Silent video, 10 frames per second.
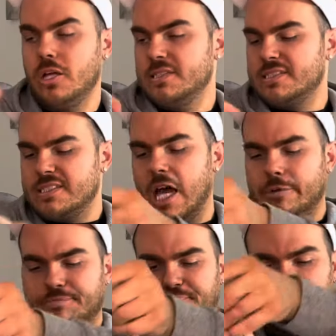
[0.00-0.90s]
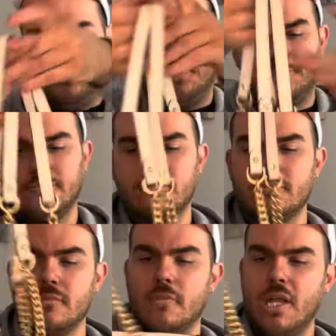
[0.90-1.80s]
So
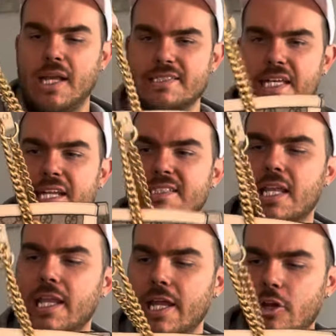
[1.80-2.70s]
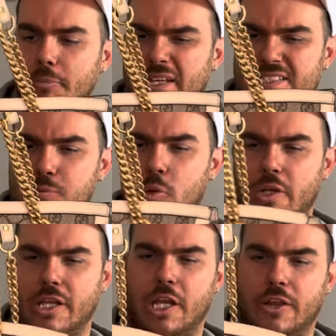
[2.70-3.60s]
like I said, it's a little bit
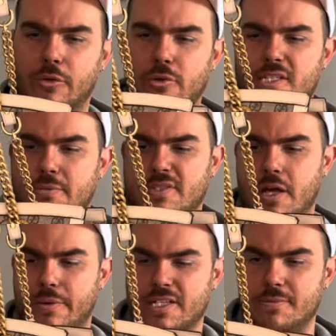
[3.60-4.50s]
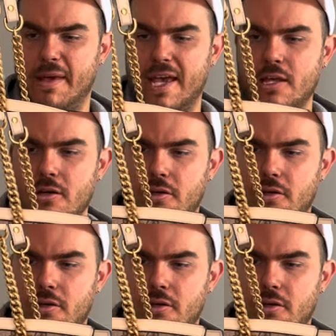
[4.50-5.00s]
smaller than I thought it was going to be,